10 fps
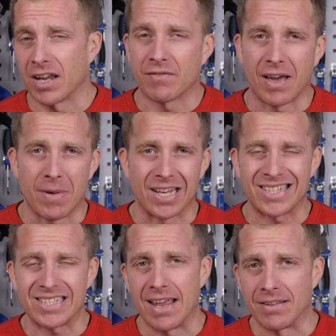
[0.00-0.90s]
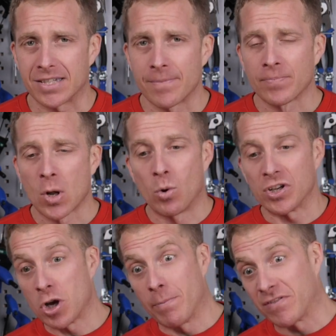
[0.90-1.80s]
thing, if that makes sense.
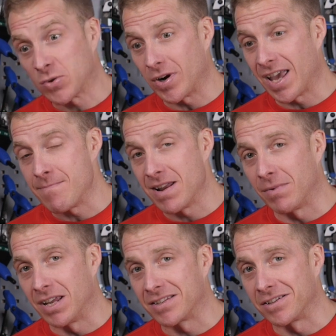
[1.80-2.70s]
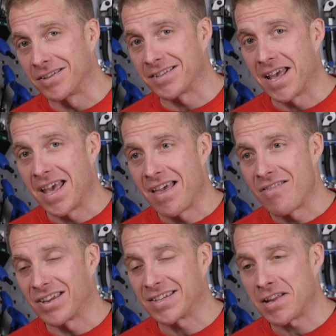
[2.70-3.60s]
Once you go above 28 millimeters,
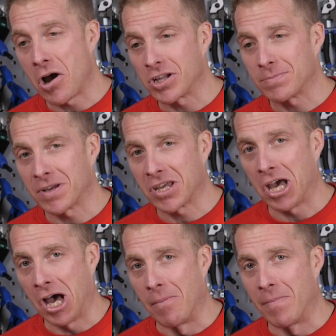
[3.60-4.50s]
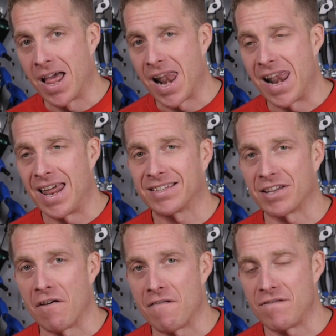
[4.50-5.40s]
they start to become
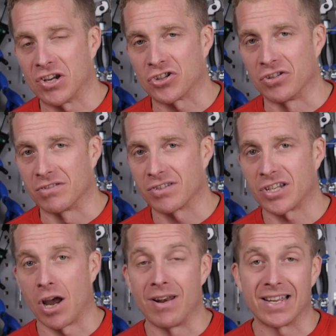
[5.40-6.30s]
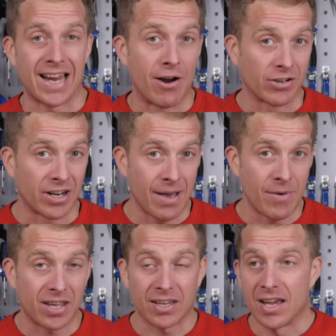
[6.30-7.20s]
less efficient. So less
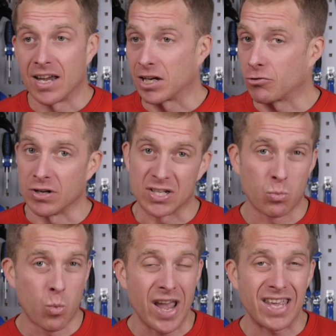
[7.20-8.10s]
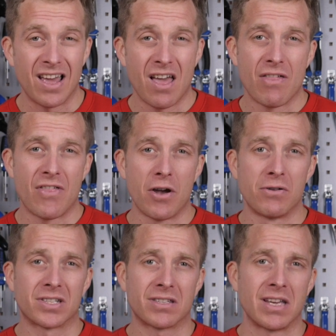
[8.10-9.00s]
aerodynamic, increased weight,
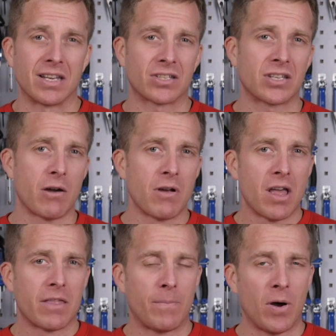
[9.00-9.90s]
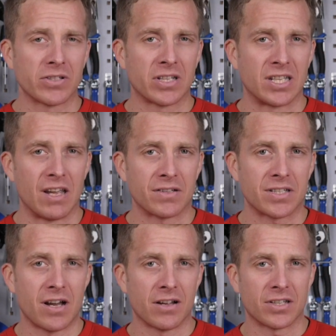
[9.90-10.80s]
those things. So the positives
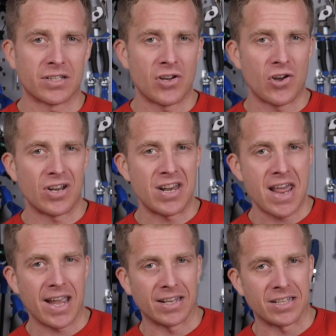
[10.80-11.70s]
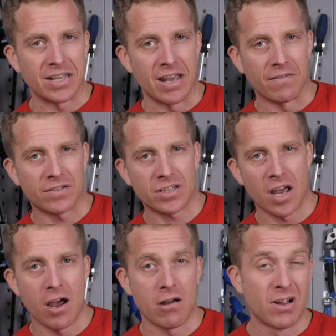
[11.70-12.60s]
start to turn negative.
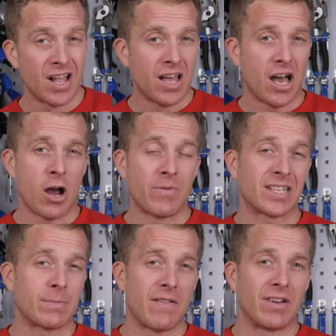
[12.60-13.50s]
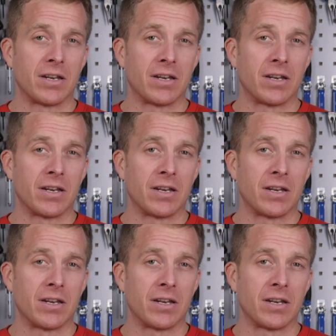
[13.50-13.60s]
So I hope that's a bit of an